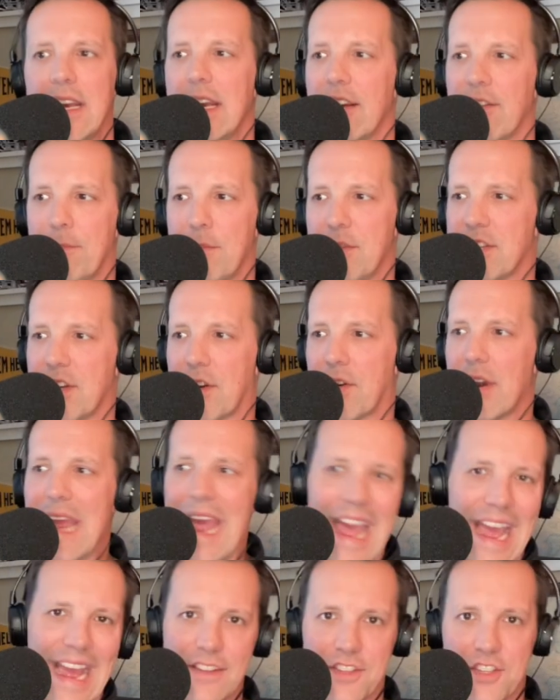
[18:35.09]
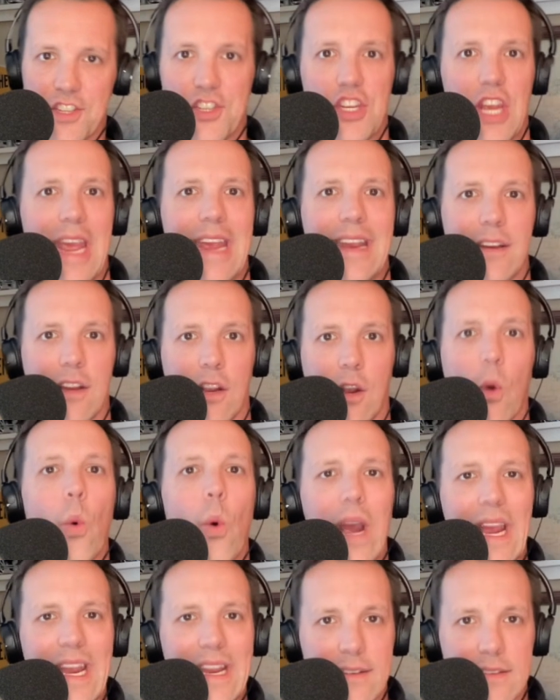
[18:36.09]
If Missouri adds Jaden
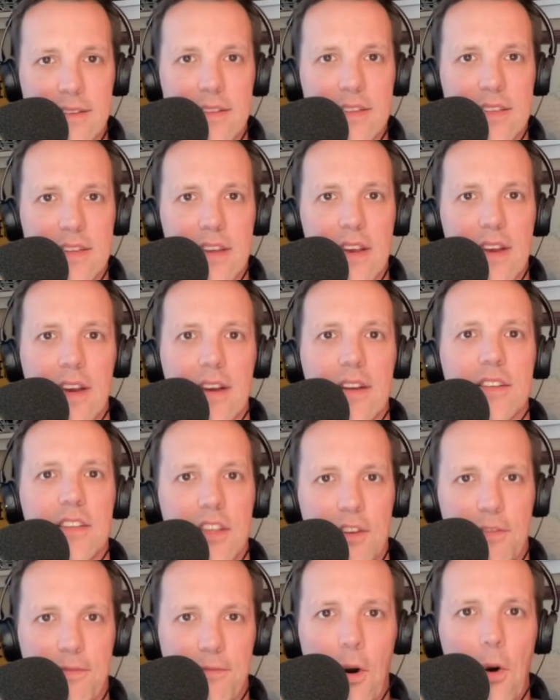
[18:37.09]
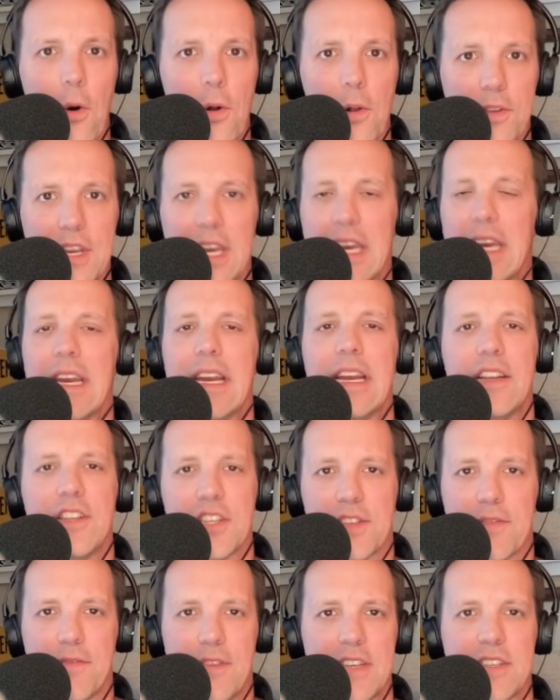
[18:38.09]
Quaintance to the fold, he
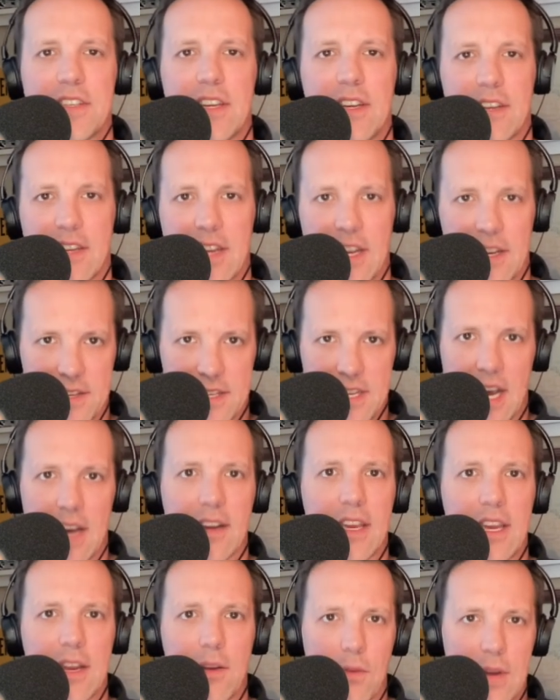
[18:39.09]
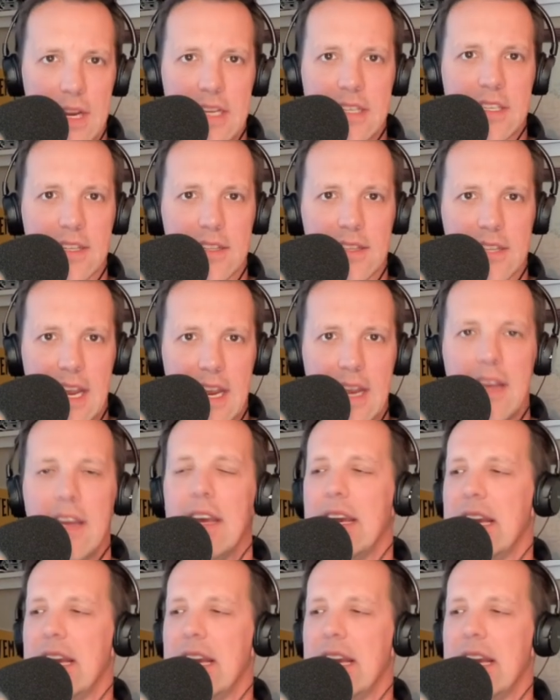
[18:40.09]
just visited Kentucky recently.